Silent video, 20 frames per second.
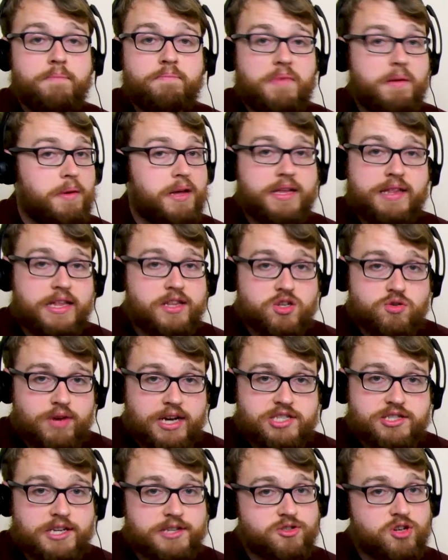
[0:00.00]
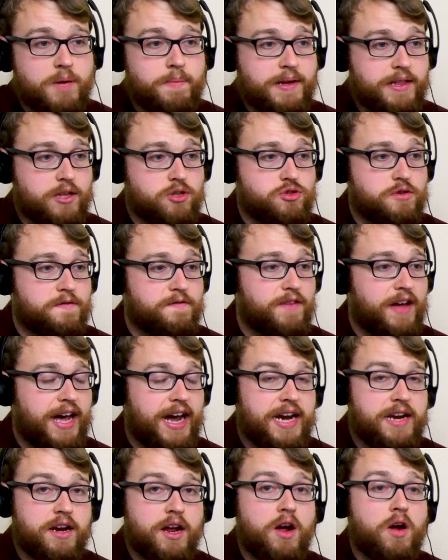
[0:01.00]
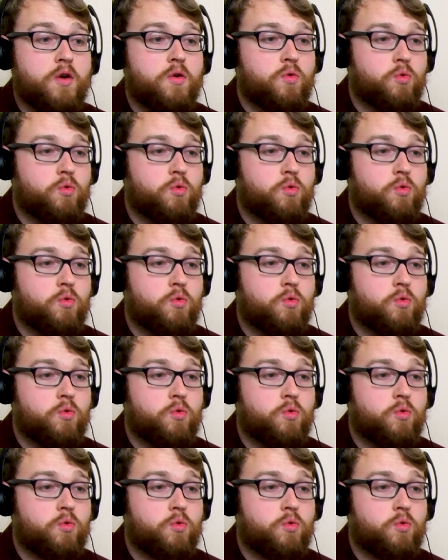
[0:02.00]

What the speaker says: Maybe an interesting topic that you find.